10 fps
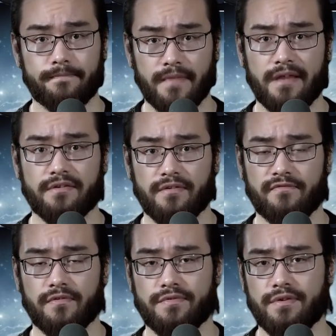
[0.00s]
and
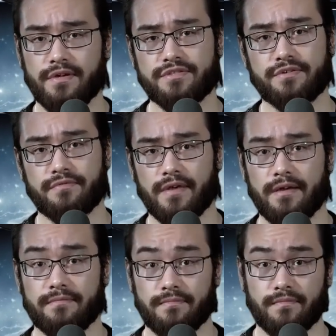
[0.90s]
confronts the issue
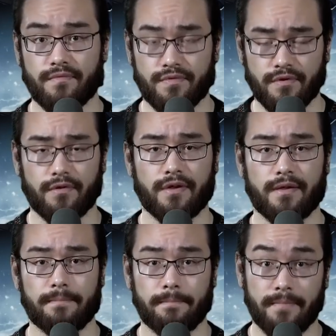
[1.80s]
that
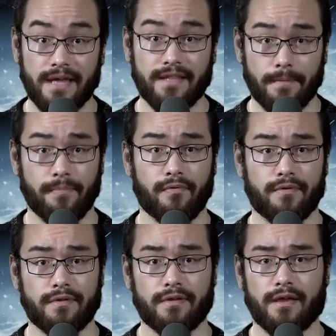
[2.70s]
Stargate, at that
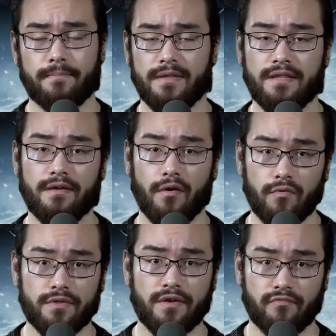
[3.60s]
point, had been the
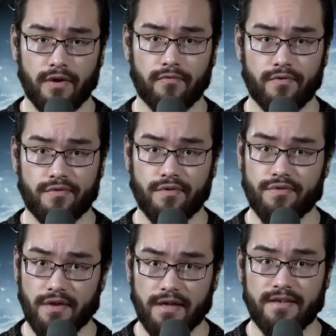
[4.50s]
only rigorously
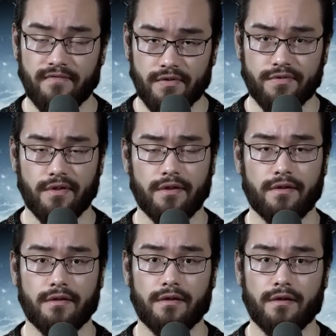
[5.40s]
scientific
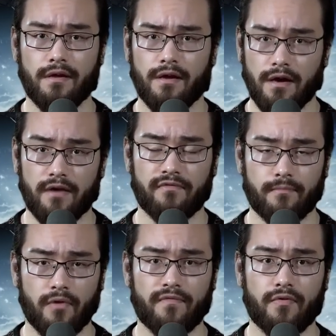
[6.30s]
study of
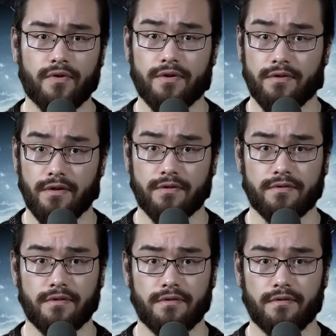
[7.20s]
remote viewing conducted.